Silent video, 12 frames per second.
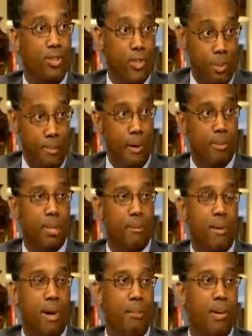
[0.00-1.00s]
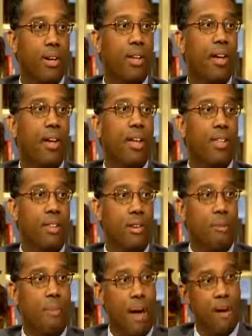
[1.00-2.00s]
the Republican primary, the
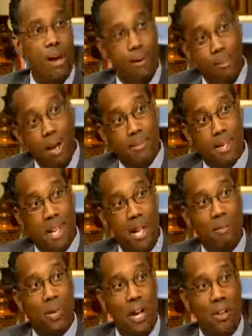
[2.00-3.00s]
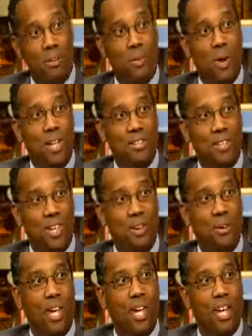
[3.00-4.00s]
Obama camp went out of their way to say,
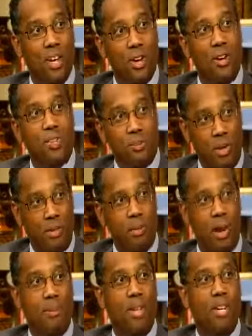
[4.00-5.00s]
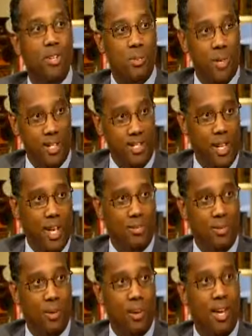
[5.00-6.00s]
okay, here is Mitt Romney, here's what he stands
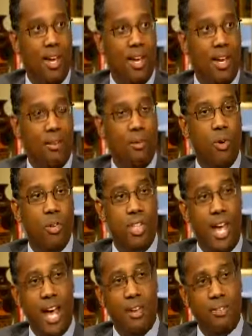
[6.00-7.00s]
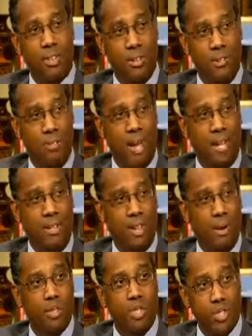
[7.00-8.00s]
for. And of course, after the debate,
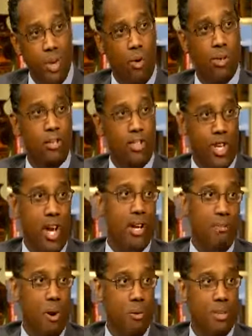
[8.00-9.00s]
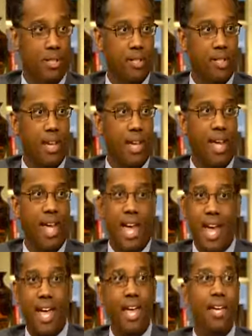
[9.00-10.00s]
that was his golden shining moment to say,
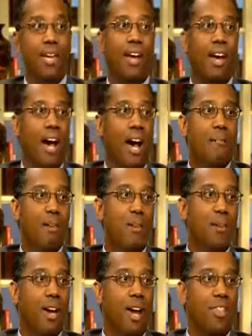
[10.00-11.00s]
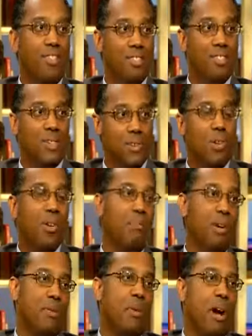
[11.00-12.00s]
hey, I'm a new guy. This is the real
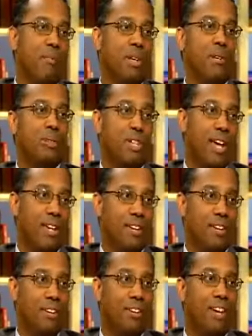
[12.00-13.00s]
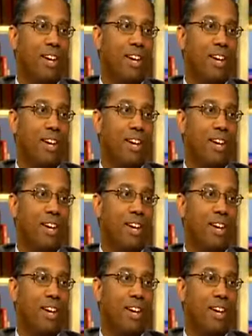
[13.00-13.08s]
Mitt Romney who's standing here.